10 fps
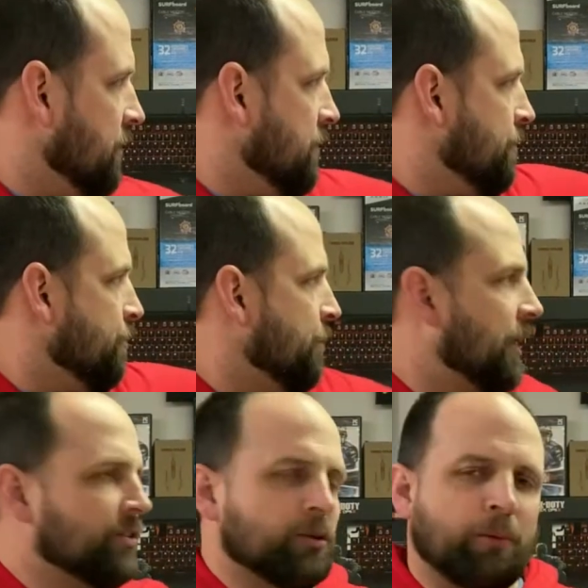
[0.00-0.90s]
a
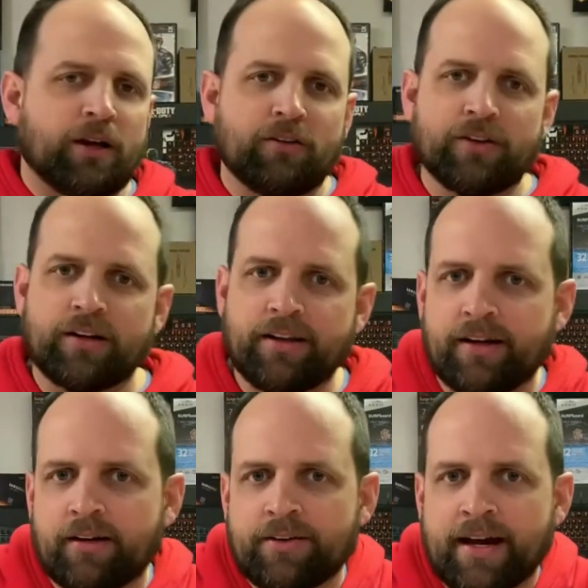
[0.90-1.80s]
power supply over there
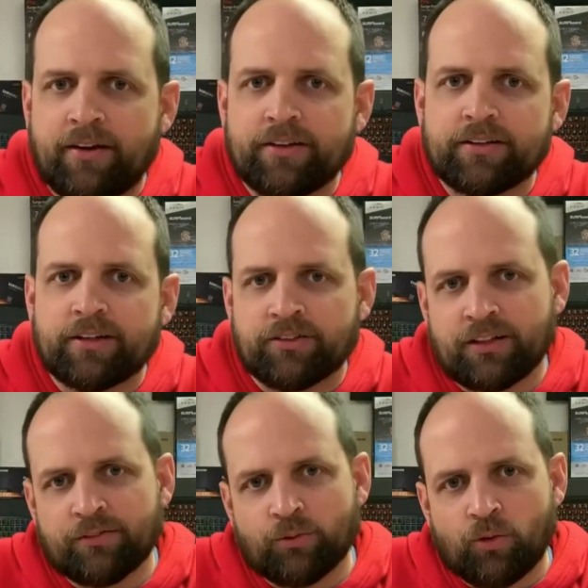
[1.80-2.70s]
that
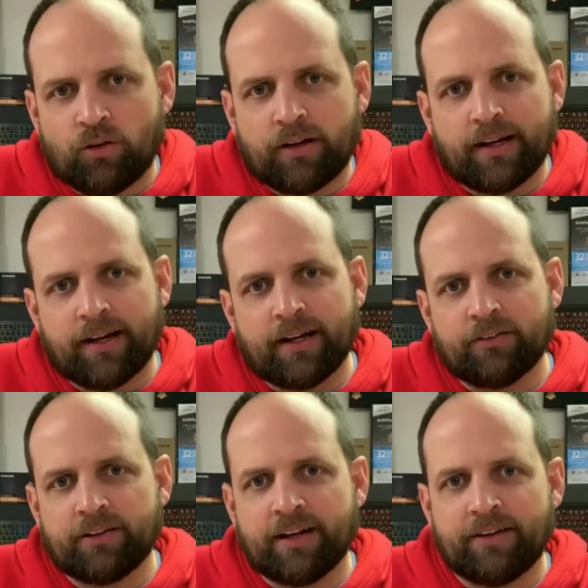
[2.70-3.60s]
doesn't even work, and I
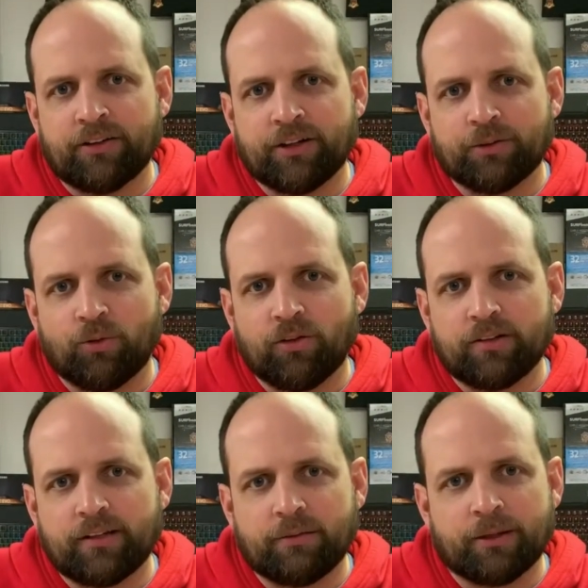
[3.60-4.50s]
don't even have it under
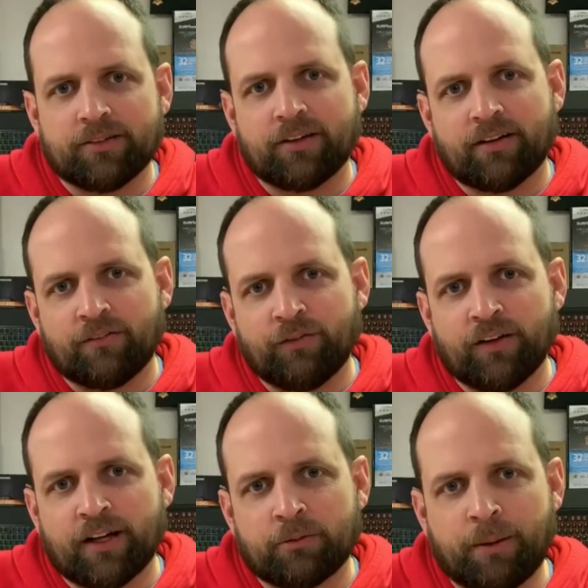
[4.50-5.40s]
warranty because I never
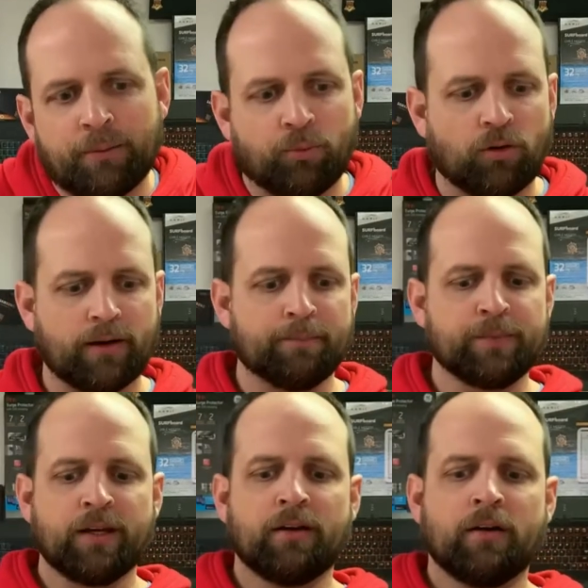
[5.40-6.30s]
filled out the paperwork.
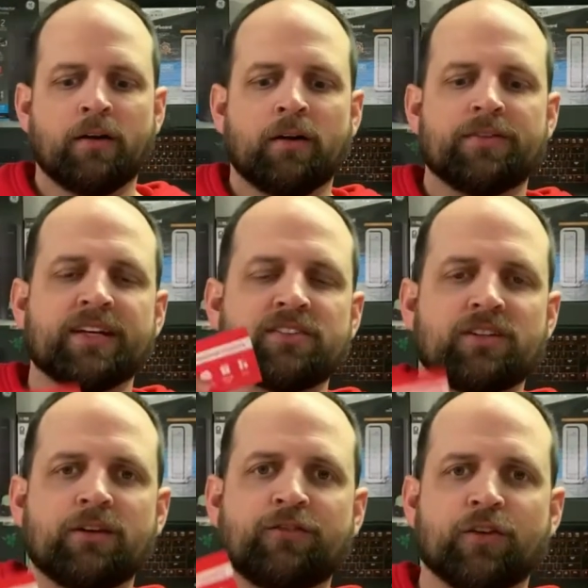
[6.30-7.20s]
The
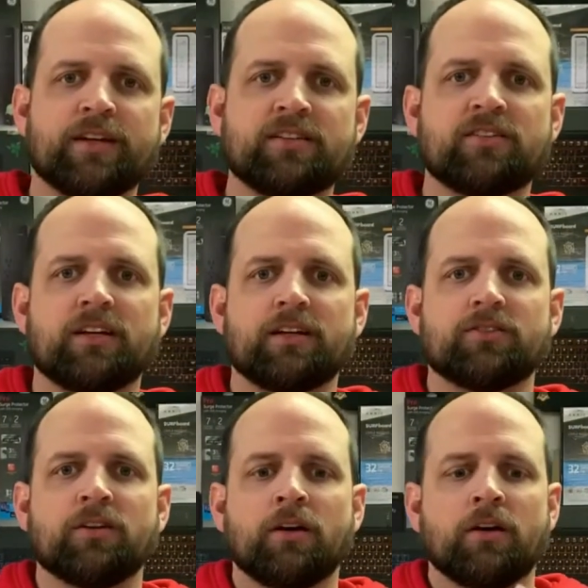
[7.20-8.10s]
incentive for this
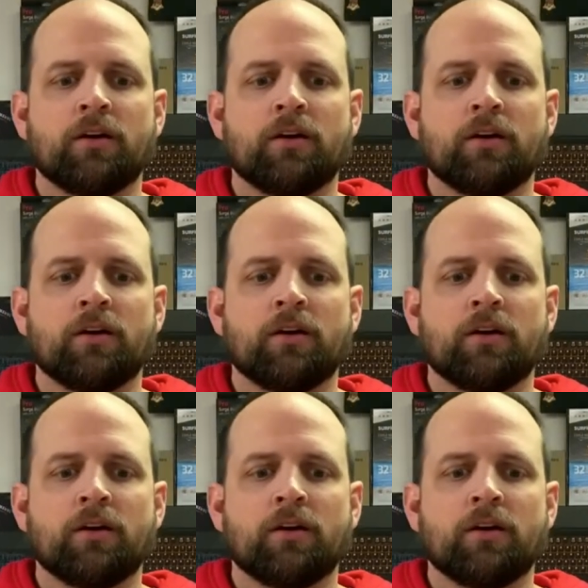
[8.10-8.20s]
is